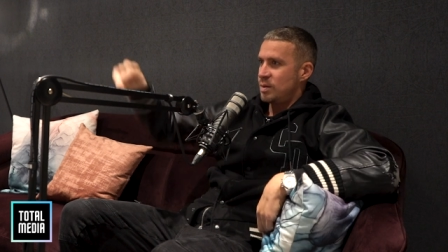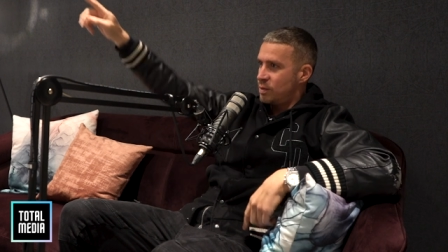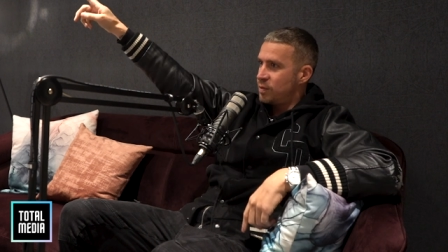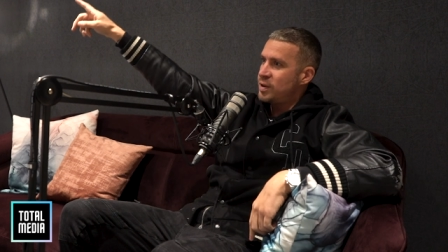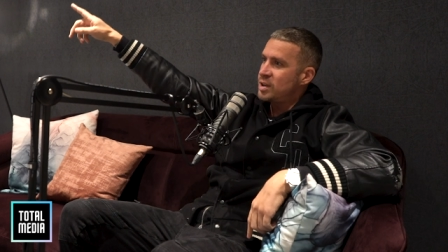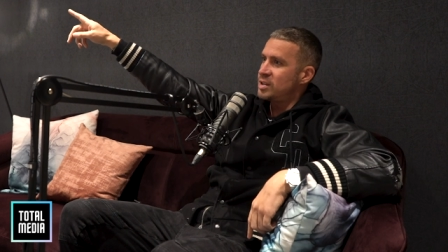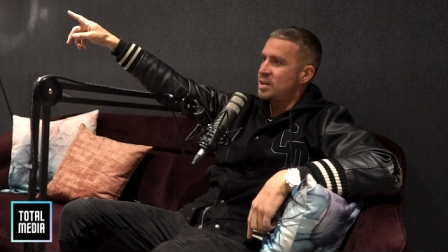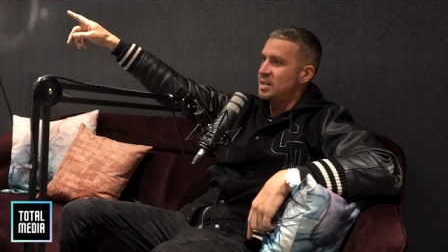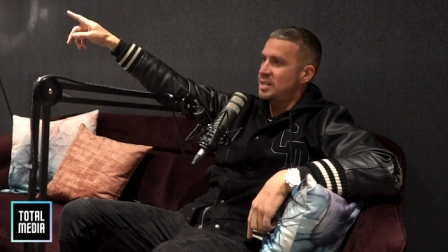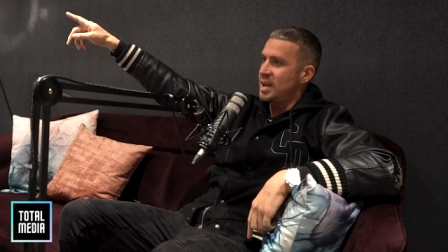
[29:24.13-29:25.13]
walk 300
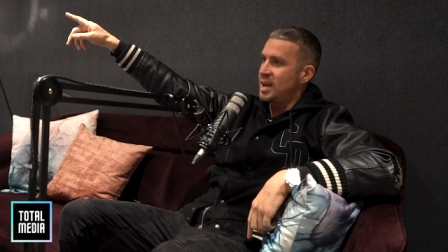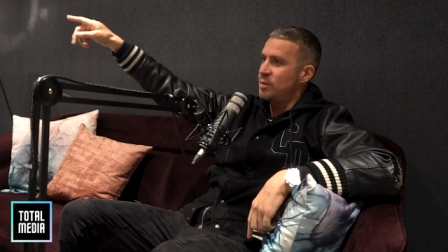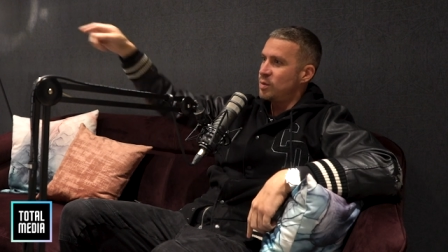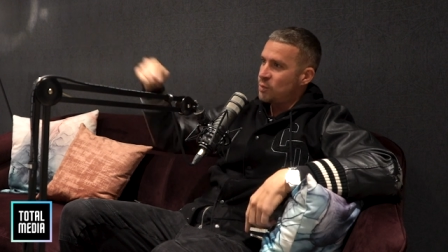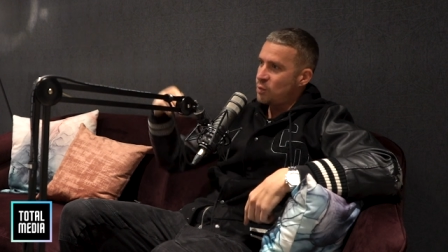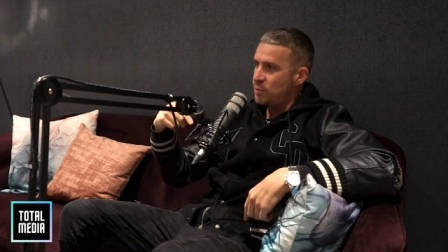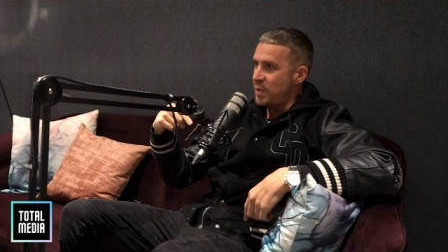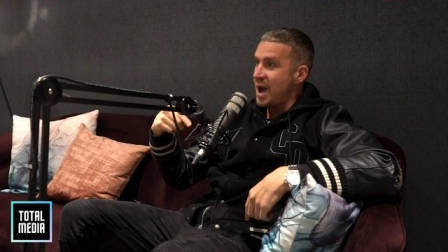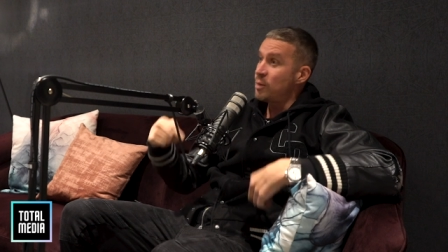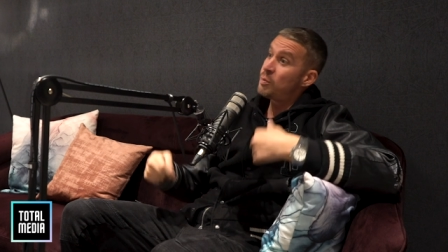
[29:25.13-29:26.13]
yards there, walk
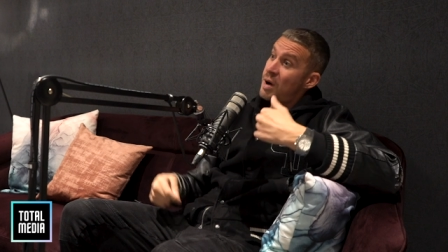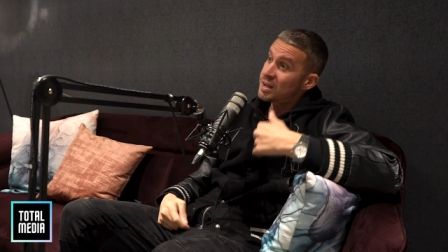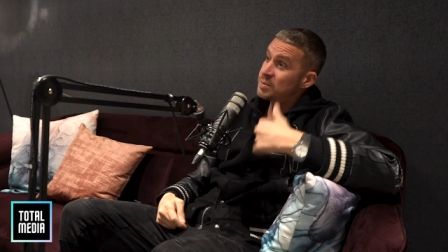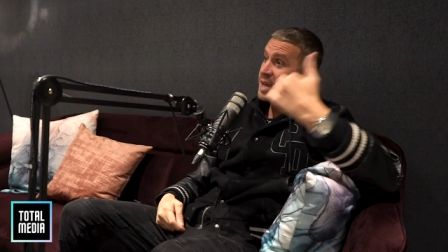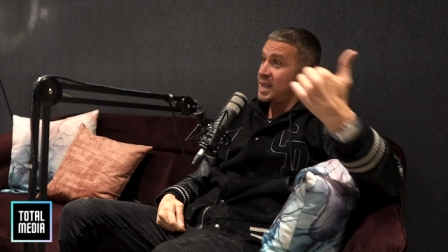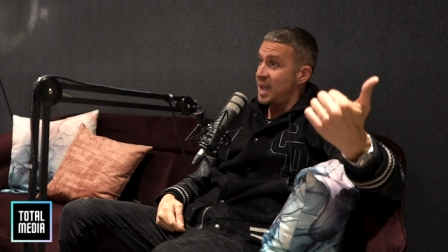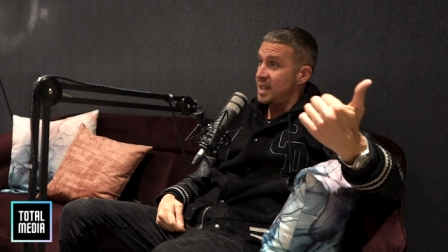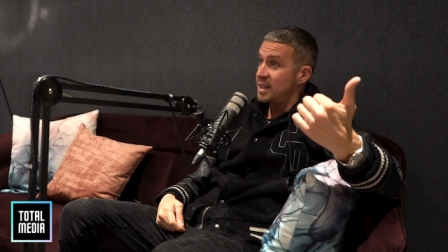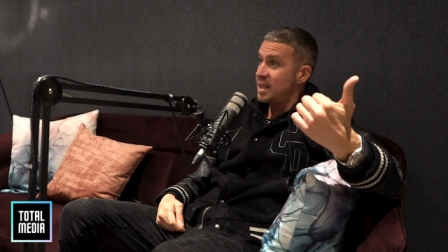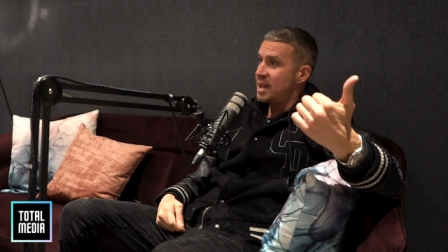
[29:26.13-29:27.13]
back, walk past me
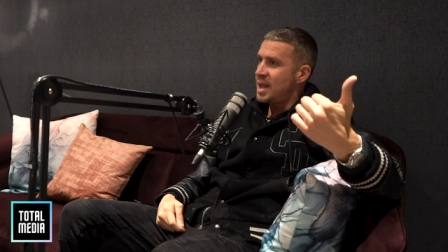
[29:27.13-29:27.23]
again,